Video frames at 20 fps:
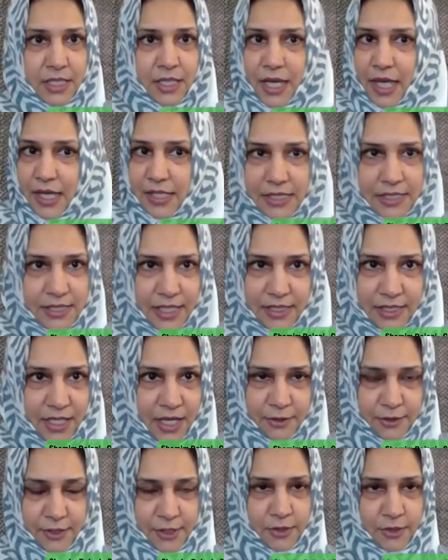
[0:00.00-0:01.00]
And he sent the
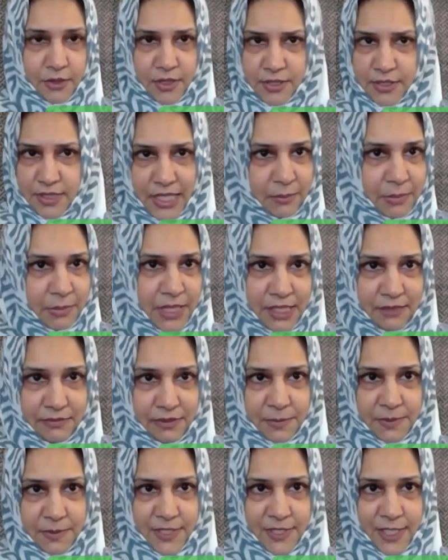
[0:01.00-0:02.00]
$100 and I built the
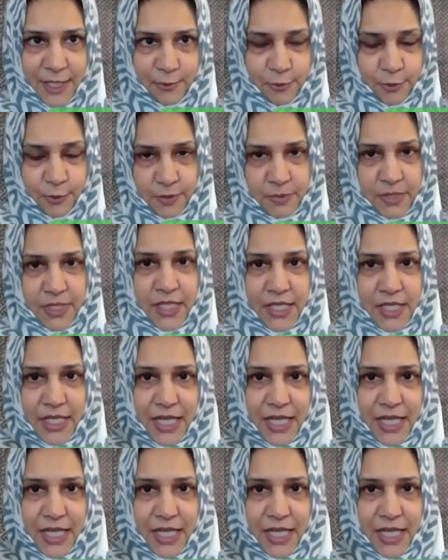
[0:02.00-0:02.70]
website for him.